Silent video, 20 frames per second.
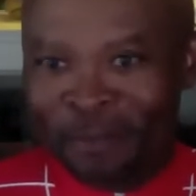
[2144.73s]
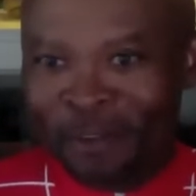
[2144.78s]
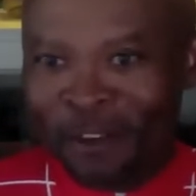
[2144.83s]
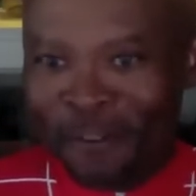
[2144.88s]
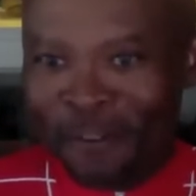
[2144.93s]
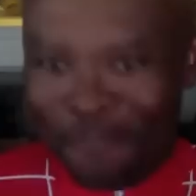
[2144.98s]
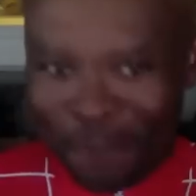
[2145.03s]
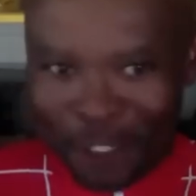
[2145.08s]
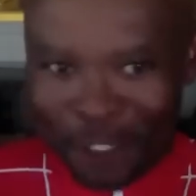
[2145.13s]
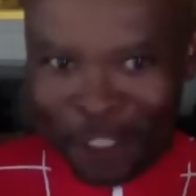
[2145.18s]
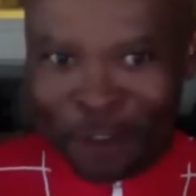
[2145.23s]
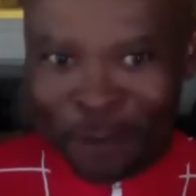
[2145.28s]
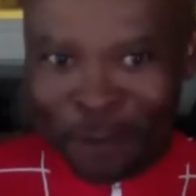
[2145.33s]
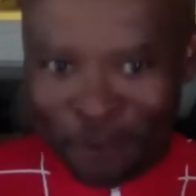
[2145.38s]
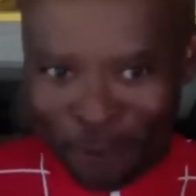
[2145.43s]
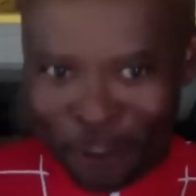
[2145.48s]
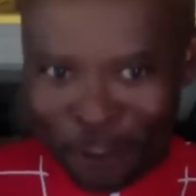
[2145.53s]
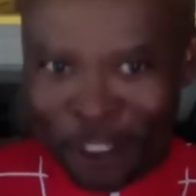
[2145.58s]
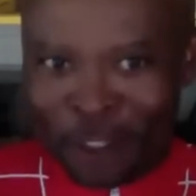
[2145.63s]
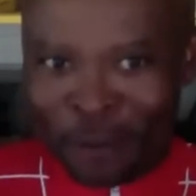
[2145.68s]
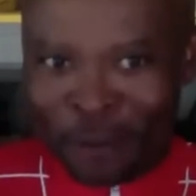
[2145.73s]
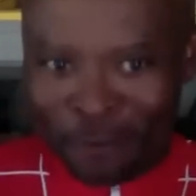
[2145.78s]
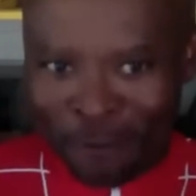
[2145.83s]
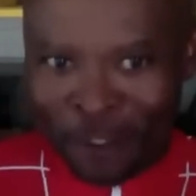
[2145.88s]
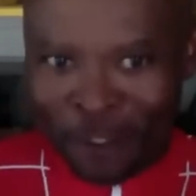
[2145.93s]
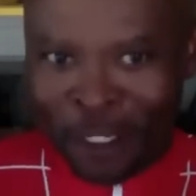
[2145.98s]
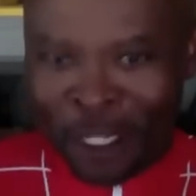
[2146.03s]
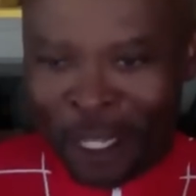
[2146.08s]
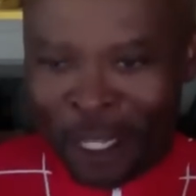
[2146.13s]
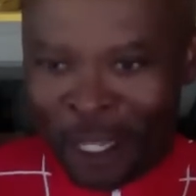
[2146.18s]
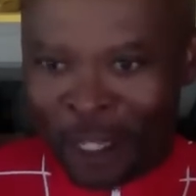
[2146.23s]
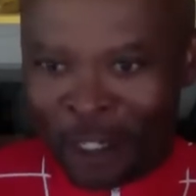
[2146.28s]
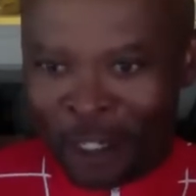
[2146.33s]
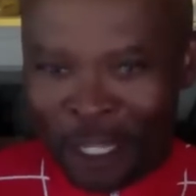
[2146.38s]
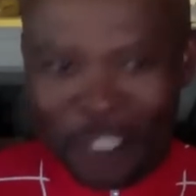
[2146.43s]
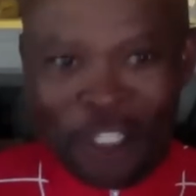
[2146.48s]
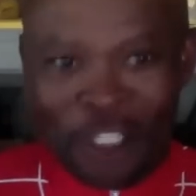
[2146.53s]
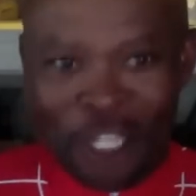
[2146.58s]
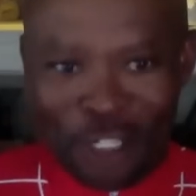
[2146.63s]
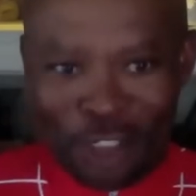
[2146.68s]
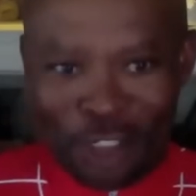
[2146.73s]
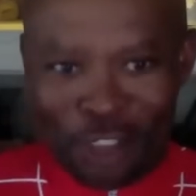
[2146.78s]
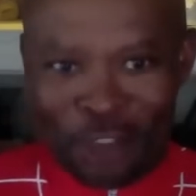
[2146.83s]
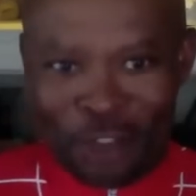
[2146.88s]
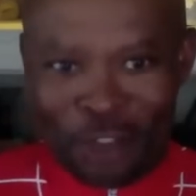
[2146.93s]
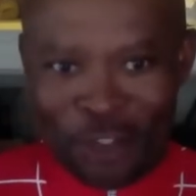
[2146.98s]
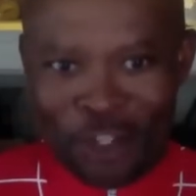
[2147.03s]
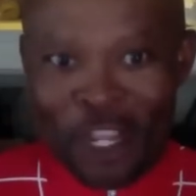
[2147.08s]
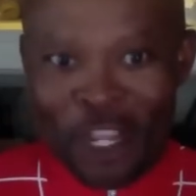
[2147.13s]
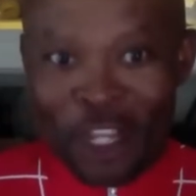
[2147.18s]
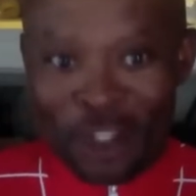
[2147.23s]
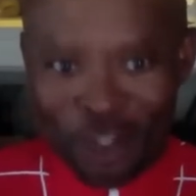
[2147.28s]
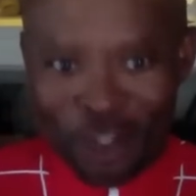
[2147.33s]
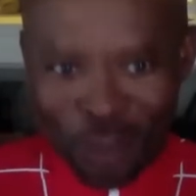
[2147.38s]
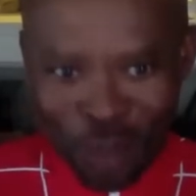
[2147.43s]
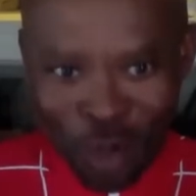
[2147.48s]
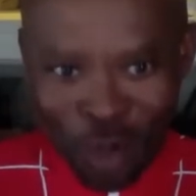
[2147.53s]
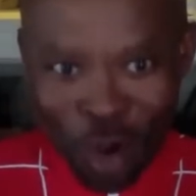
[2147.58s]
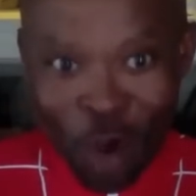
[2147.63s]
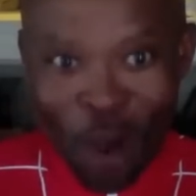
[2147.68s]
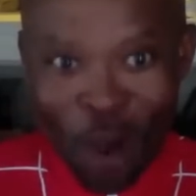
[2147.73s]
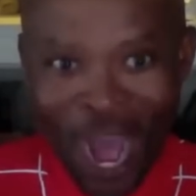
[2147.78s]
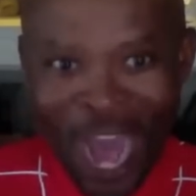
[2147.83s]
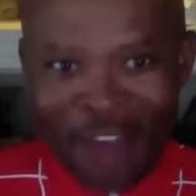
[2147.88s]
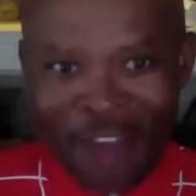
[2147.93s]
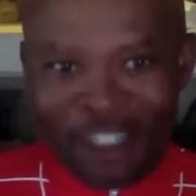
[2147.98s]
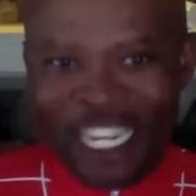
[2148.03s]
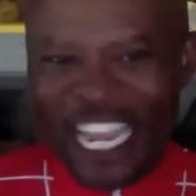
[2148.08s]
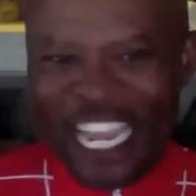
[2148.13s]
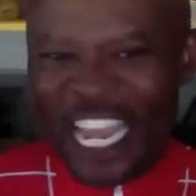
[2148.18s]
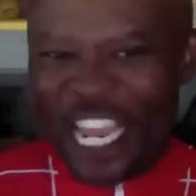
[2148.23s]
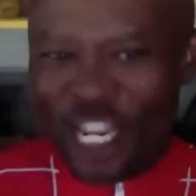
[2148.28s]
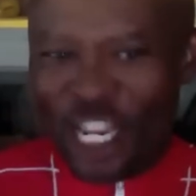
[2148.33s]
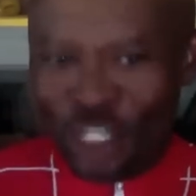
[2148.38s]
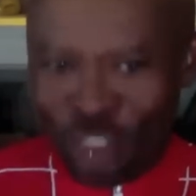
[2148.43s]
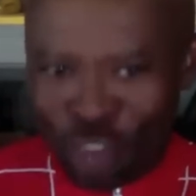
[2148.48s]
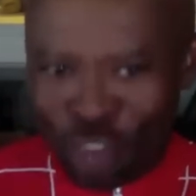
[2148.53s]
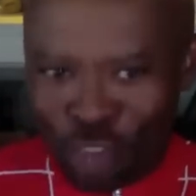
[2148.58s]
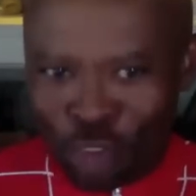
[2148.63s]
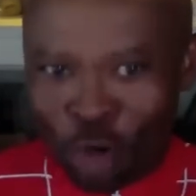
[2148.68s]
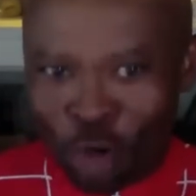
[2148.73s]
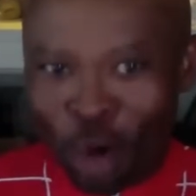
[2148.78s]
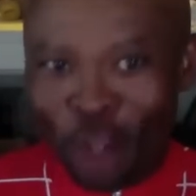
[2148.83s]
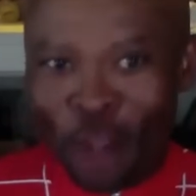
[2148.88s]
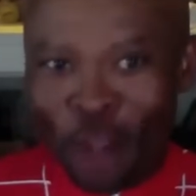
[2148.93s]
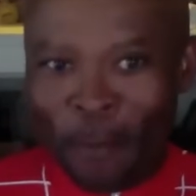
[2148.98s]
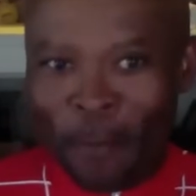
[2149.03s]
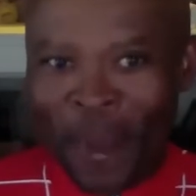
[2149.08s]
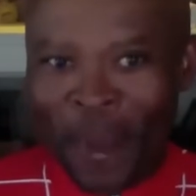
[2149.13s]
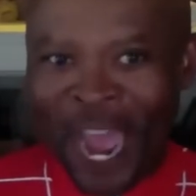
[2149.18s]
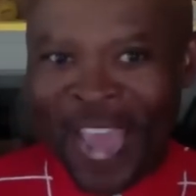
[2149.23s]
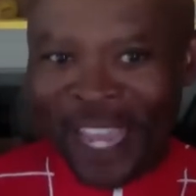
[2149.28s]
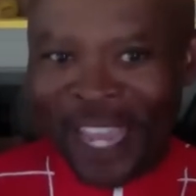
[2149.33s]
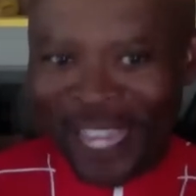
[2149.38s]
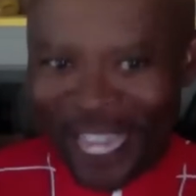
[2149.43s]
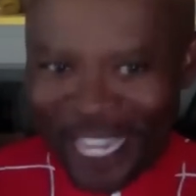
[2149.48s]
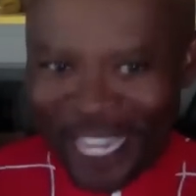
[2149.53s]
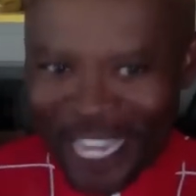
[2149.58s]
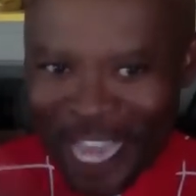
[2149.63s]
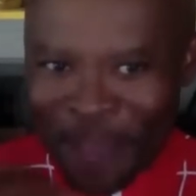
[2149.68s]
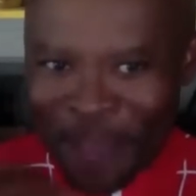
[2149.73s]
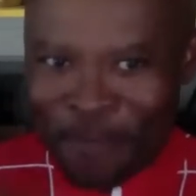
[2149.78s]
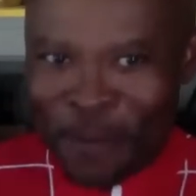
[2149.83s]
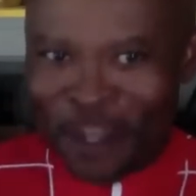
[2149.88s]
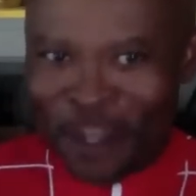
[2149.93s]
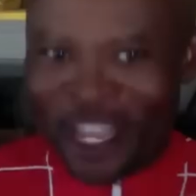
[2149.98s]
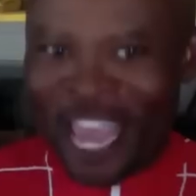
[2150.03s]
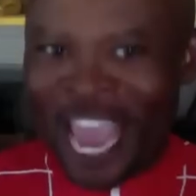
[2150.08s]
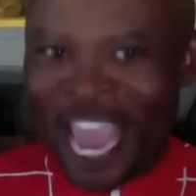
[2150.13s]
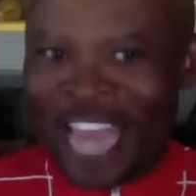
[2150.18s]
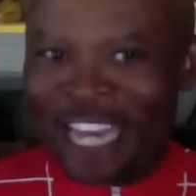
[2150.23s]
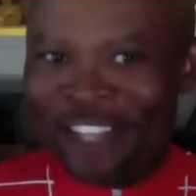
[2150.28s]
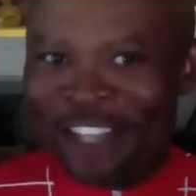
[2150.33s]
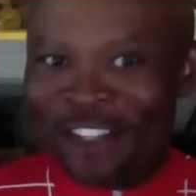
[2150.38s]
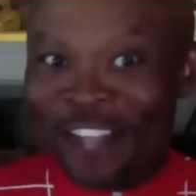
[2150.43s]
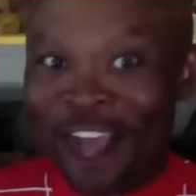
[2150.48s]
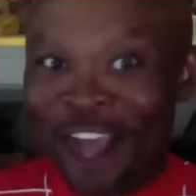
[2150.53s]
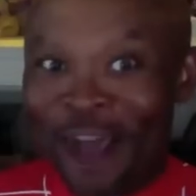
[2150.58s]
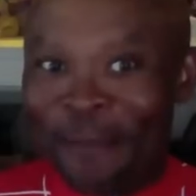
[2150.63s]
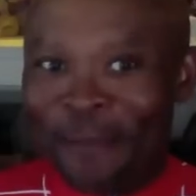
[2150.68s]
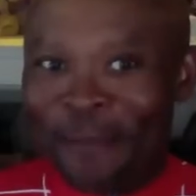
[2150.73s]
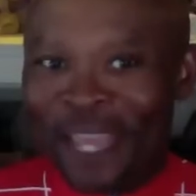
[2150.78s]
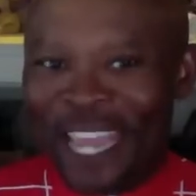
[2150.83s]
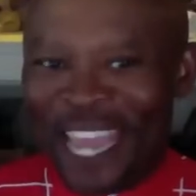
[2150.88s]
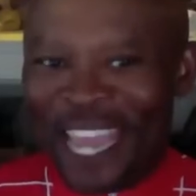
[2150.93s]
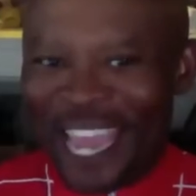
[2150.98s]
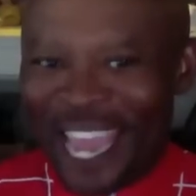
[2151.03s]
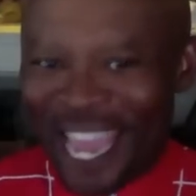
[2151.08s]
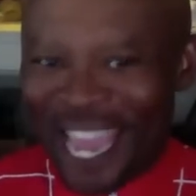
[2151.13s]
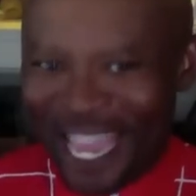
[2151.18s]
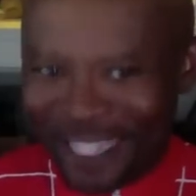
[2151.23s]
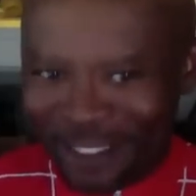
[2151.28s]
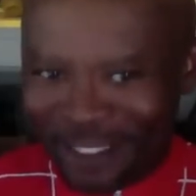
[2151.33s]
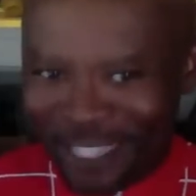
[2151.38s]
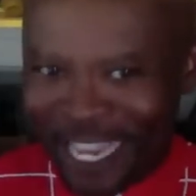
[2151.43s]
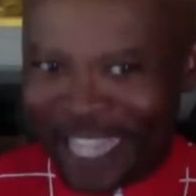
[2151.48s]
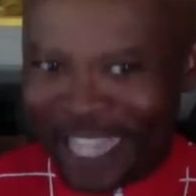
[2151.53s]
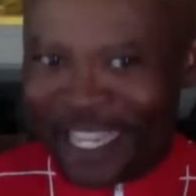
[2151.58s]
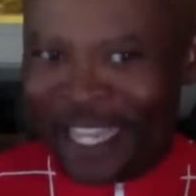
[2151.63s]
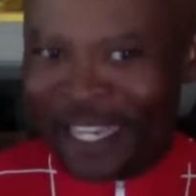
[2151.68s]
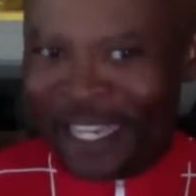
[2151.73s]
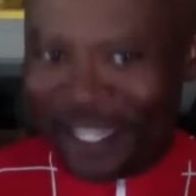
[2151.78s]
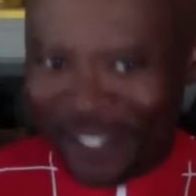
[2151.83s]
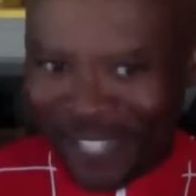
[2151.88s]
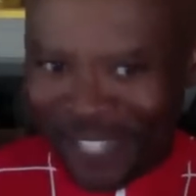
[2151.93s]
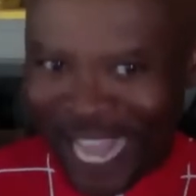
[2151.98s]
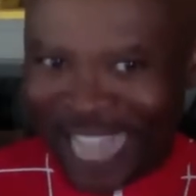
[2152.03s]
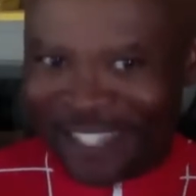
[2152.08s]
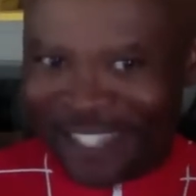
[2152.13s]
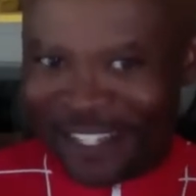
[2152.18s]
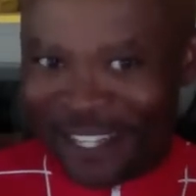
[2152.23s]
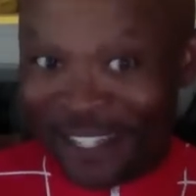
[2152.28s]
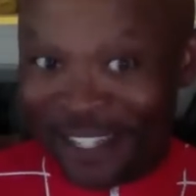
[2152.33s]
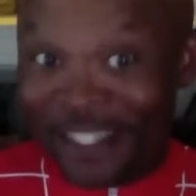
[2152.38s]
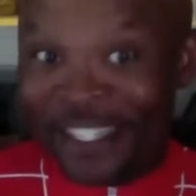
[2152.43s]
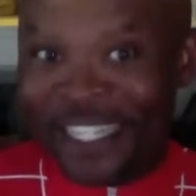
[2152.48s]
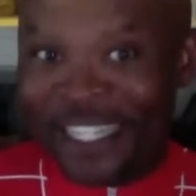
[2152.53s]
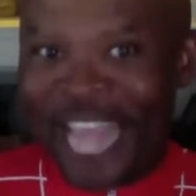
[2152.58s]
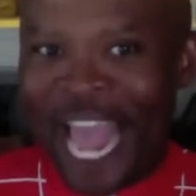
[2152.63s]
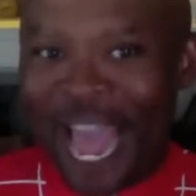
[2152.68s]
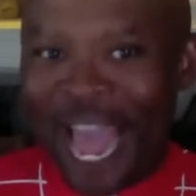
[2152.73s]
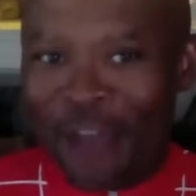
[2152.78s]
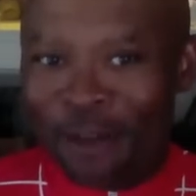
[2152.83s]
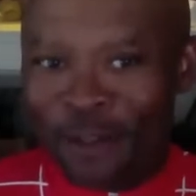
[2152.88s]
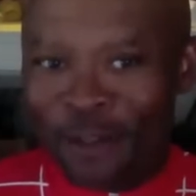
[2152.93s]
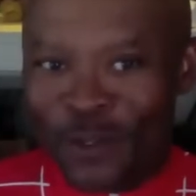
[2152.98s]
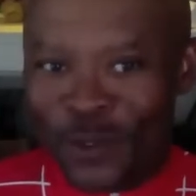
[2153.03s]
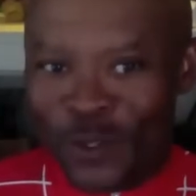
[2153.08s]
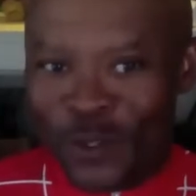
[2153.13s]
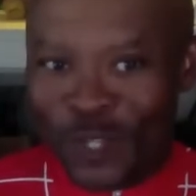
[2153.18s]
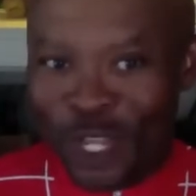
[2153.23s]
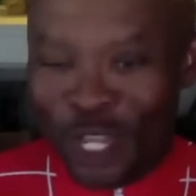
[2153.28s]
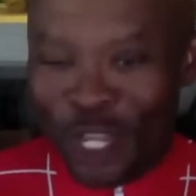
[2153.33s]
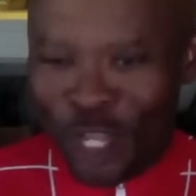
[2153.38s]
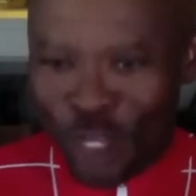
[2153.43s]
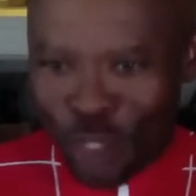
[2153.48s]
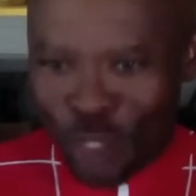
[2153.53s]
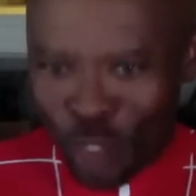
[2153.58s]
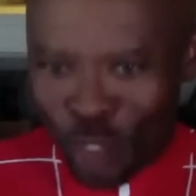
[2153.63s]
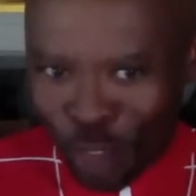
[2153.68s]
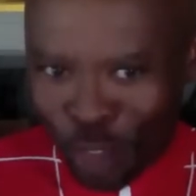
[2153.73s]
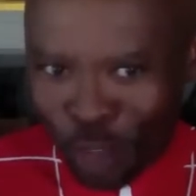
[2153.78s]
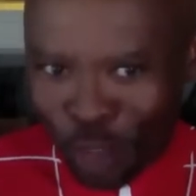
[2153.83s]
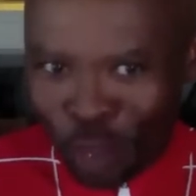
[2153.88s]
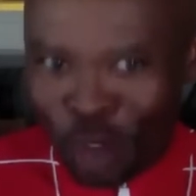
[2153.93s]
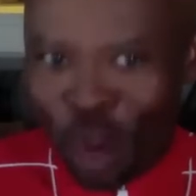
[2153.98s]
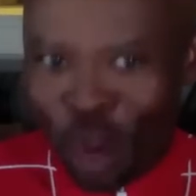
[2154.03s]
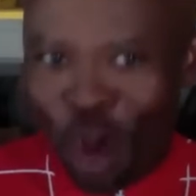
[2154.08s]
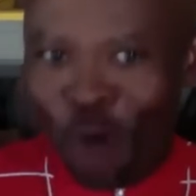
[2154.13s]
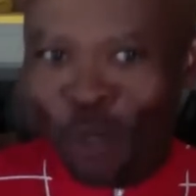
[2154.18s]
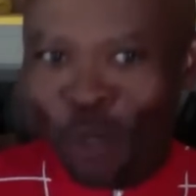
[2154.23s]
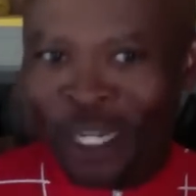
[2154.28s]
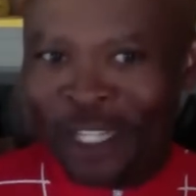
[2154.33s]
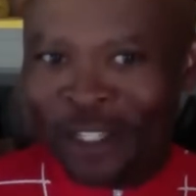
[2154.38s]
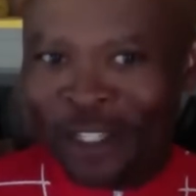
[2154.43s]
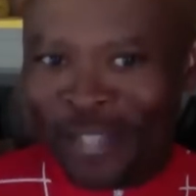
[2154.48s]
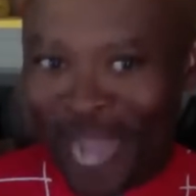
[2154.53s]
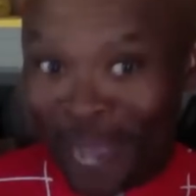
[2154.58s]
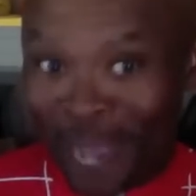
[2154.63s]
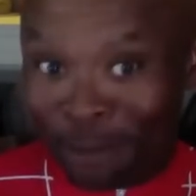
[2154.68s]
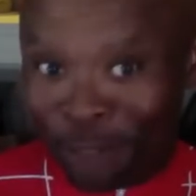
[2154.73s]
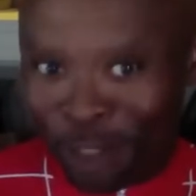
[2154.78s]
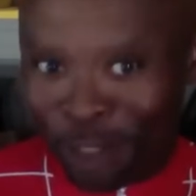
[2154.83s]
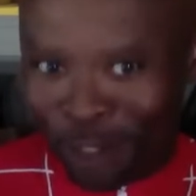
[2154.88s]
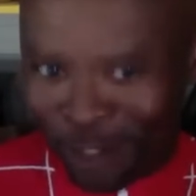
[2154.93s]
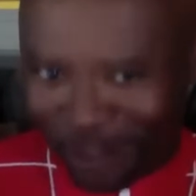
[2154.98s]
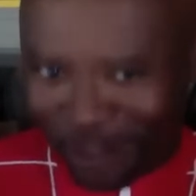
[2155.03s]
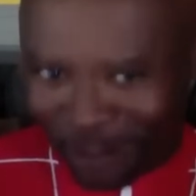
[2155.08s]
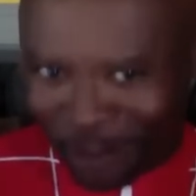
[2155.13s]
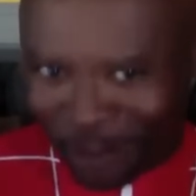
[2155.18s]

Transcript: for the for the for the conditions. Just go out, enjoy your bike, keep your cadence up, and take in the sights and sounds. You'll know when it's time to